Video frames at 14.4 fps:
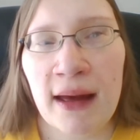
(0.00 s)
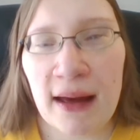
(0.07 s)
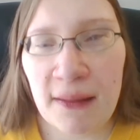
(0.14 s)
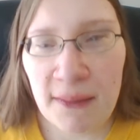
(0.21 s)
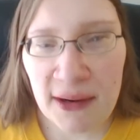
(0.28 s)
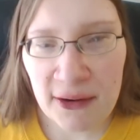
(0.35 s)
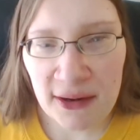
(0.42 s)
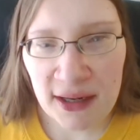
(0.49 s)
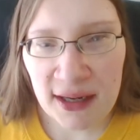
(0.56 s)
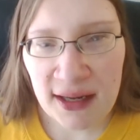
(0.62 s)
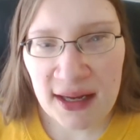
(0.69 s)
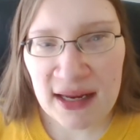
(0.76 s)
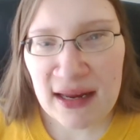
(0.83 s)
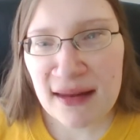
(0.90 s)

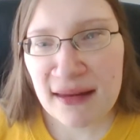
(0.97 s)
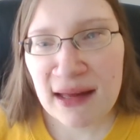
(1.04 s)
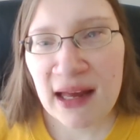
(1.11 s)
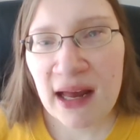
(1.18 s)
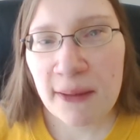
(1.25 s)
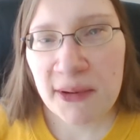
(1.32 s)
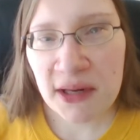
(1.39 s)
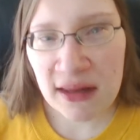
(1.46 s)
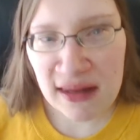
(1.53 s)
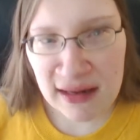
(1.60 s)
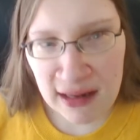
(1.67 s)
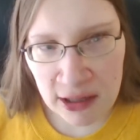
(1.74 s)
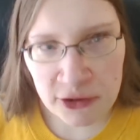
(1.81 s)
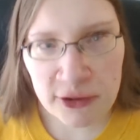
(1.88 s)
America is a
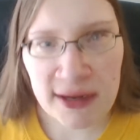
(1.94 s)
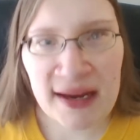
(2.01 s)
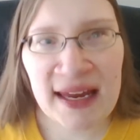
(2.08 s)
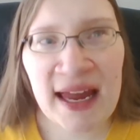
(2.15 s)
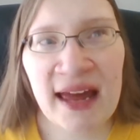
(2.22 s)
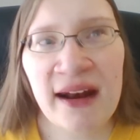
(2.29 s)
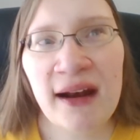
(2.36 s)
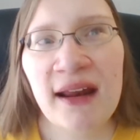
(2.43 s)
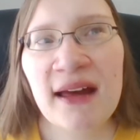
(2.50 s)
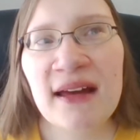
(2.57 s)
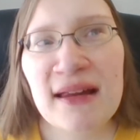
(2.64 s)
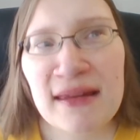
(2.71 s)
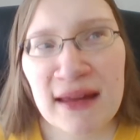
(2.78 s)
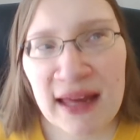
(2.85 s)
capitalist country.
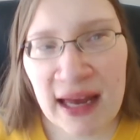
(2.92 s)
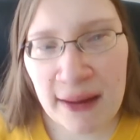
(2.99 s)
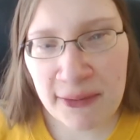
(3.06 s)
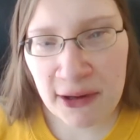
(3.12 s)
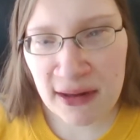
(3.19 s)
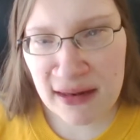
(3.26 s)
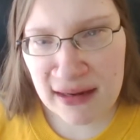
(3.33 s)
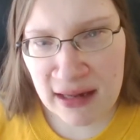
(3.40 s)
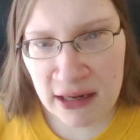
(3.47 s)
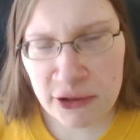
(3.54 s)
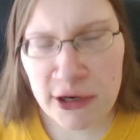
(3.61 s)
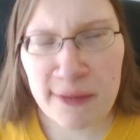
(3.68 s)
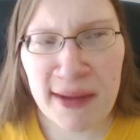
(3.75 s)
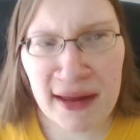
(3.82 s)
Canada is a capitalist
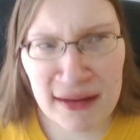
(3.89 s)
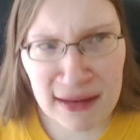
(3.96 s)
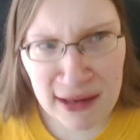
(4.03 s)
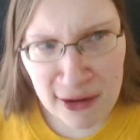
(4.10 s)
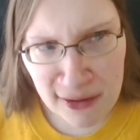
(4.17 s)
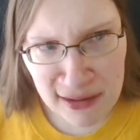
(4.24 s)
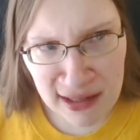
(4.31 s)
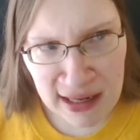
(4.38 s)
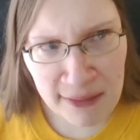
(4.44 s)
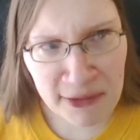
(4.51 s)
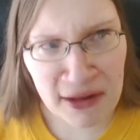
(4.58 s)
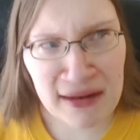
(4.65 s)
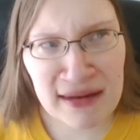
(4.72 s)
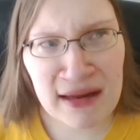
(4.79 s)
country. Mexico is a
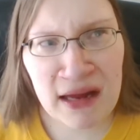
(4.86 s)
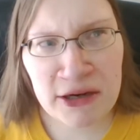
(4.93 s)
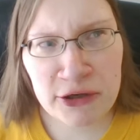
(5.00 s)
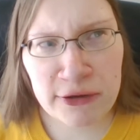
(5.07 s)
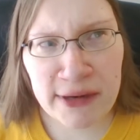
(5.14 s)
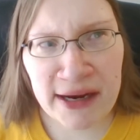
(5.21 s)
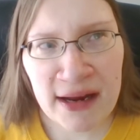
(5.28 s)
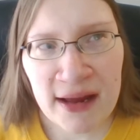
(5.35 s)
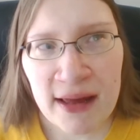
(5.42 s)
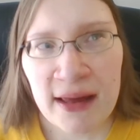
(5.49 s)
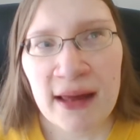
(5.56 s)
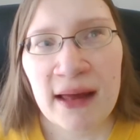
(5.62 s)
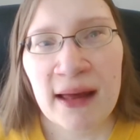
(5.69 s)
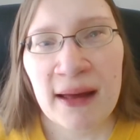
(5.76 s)
capitalist country
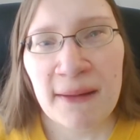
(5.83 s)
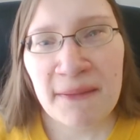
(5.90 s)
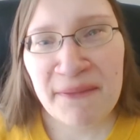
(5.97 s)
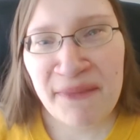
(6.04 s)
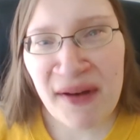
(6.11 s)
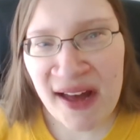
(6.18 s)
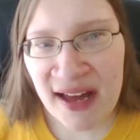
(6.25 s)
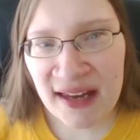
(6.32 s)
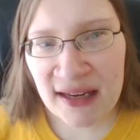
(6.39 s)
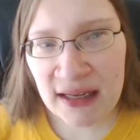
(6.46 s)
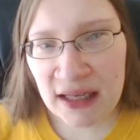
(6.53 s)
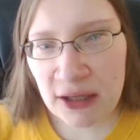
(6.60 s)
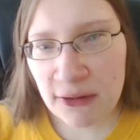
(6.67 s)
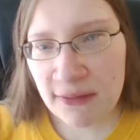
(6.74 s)

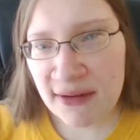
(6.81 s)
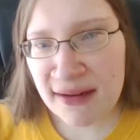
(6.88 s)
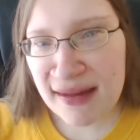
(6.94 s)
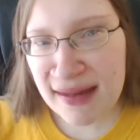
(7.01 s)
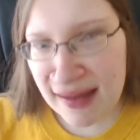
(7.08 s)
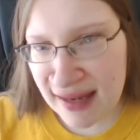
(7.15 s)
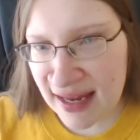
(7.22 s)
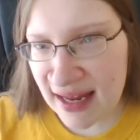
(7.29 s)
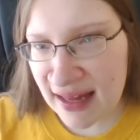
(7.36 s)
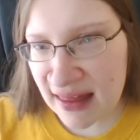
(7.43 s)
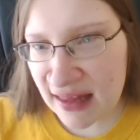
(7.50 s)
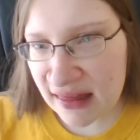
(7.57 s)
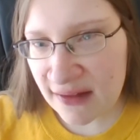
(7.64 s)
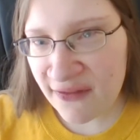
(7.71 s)
but you will see
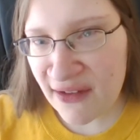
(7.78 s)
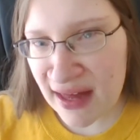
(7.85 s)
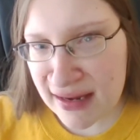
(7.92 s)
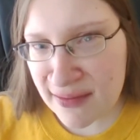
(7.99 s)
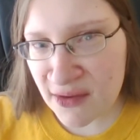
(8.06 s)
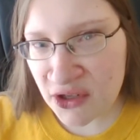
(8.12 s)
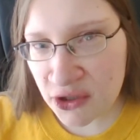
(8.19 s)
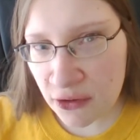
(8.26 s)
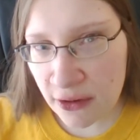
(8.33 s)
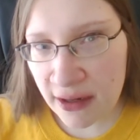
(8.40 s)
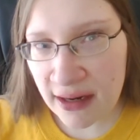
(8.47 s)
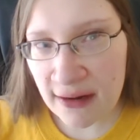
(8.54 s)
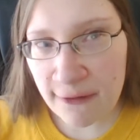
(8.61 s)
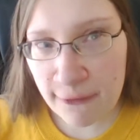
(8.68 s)
that the vast
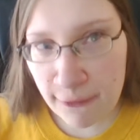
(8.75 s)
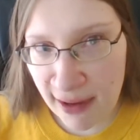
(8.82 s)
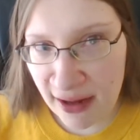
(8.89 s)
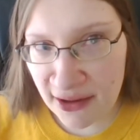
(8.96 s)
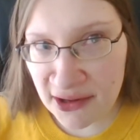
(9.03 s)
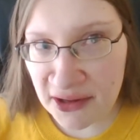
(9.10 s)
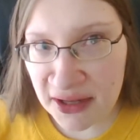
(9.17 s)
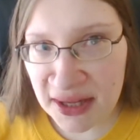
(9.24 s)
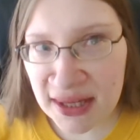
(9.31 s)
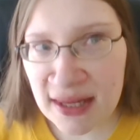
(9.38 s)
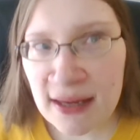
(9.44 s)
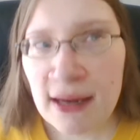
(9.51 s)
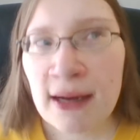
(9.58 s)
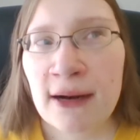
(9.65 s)
majority of wealth
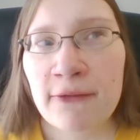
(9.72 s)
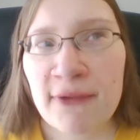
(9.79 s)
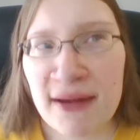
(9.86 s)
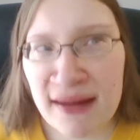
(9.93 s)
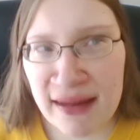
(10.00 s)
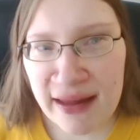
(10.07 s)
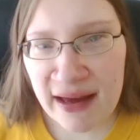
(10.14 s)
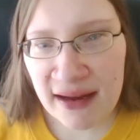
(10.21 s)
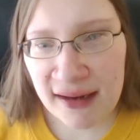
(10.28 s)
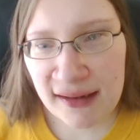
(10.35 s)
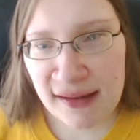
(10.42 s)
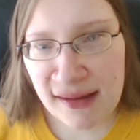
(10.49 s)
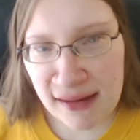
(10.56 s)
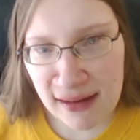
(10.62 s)

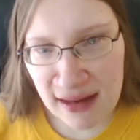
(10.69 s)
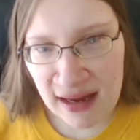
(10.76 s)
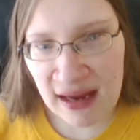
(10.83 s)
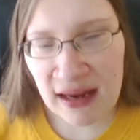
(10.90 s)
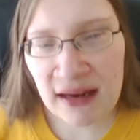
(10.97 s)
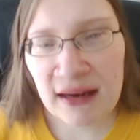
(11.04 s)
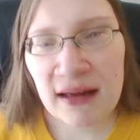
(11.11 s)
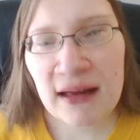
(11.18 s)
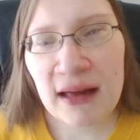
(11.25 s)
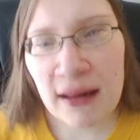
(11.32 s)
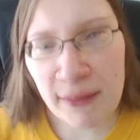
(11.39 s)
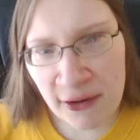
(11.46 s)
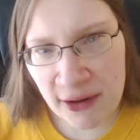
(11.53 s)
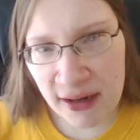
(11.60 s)
resides in
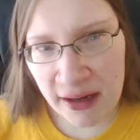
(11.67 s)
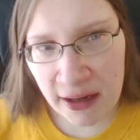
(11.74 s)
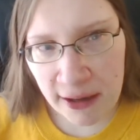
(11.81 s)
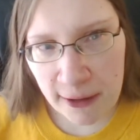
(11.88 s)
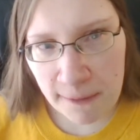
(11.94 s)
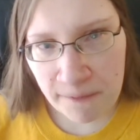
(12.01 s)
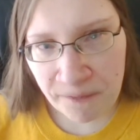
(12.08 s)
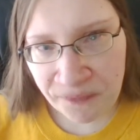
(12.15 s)
America.